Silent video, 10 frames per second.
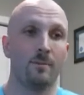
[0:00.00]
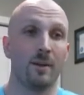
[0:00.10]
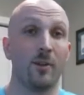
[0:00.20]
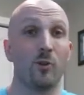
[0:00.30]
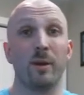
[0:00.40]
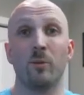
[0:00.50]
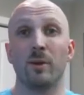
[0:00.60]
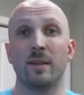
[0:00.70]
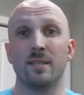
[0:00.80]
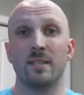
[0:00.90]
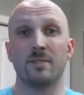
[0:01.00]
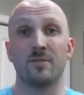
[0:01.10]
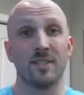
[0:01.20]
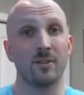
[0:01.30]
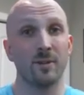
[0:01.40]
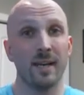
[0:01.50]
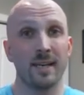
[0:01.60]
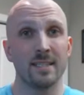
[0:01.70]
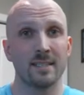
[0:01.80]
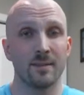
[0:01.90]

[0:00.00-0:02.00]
Another big one is for single guys,